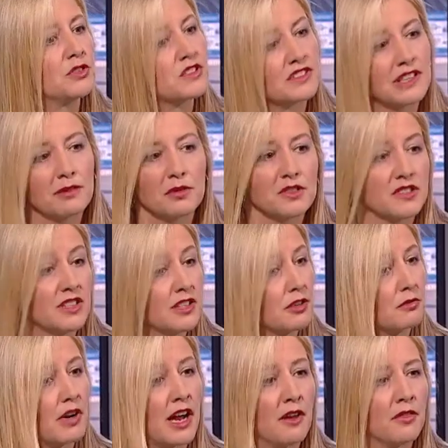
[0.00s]
just like we're seeing
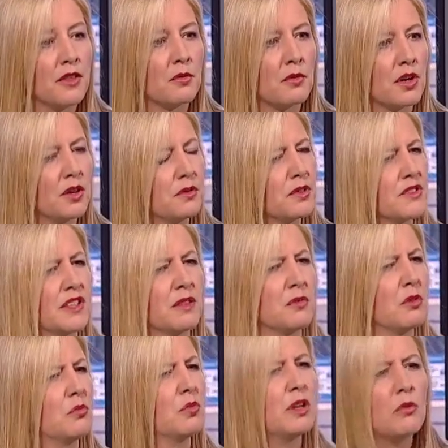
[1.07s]
around the world, are saying,
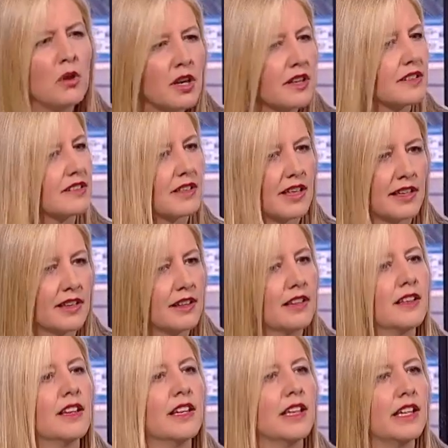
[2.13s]
well, we want to say
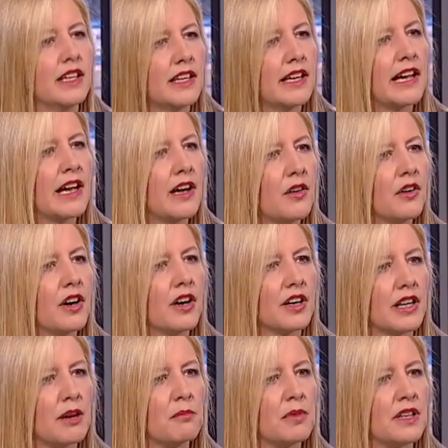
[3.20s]
in how our
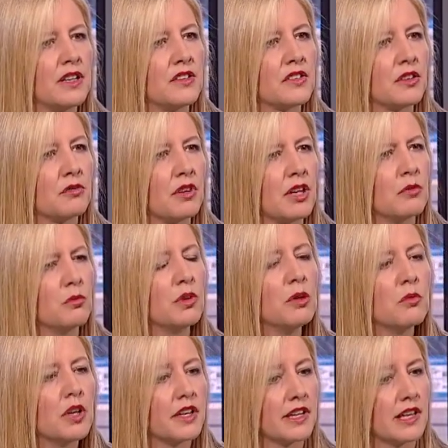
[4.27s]
companies are run. We
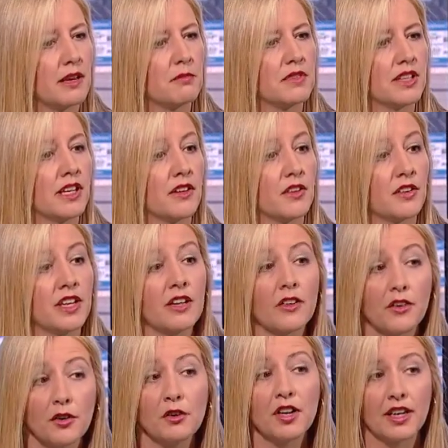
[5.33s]
want to come together. In
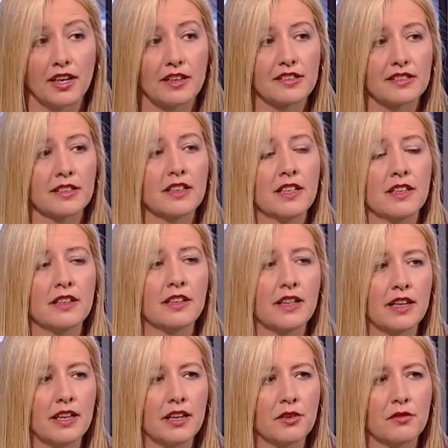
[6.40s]
our own case,
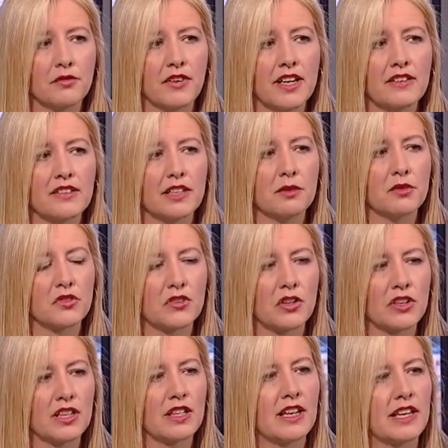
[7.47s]
VanCity was
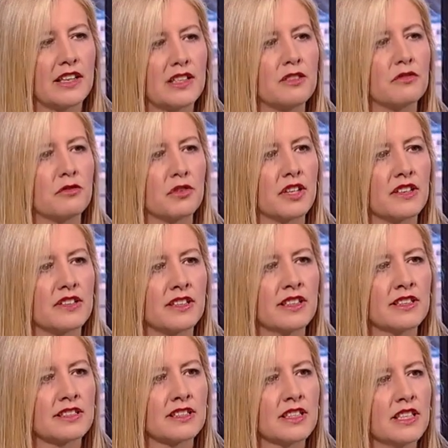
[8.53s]
started in
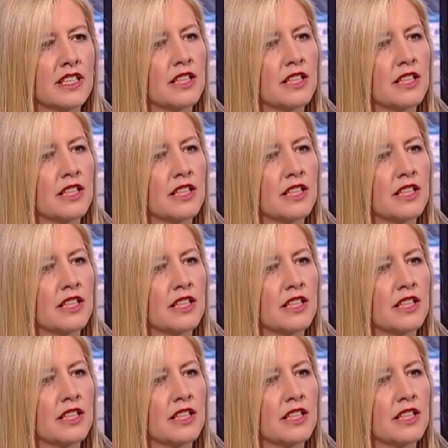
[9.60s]
1946